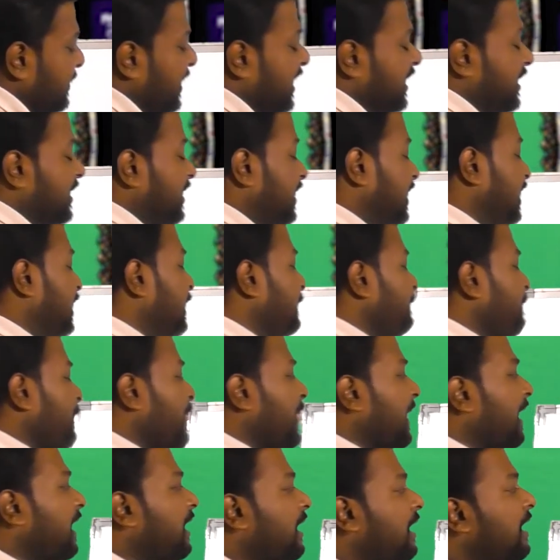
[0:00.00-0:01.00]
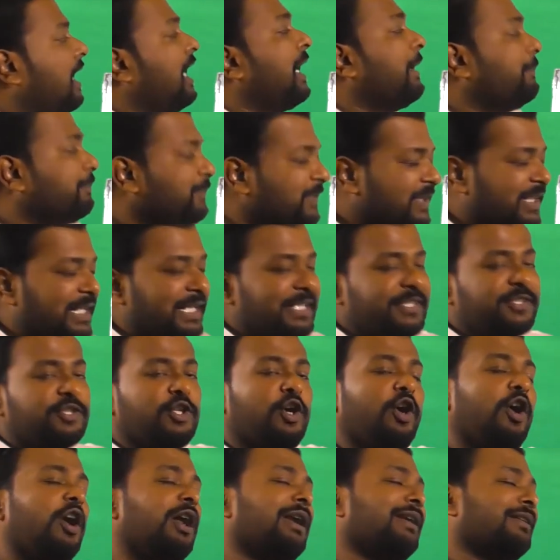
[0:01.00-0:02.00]
but the
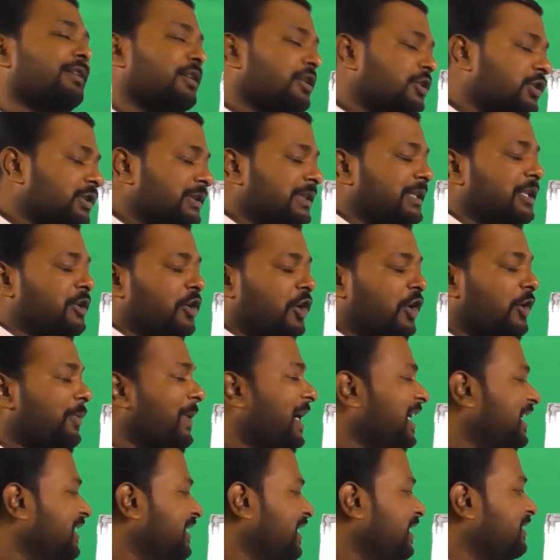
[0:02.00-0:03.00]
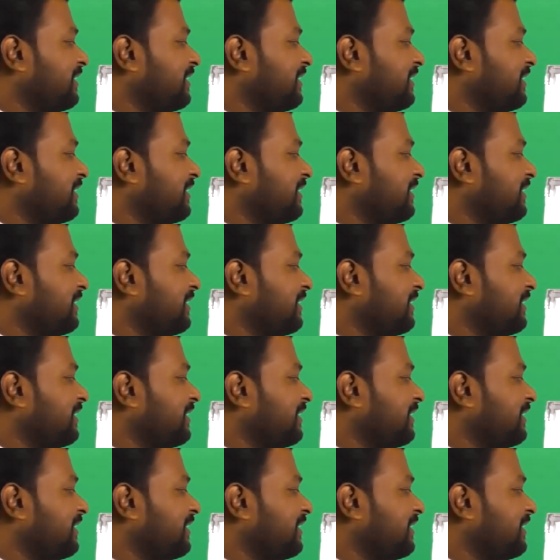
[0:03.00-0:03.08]
upthrust, or normally the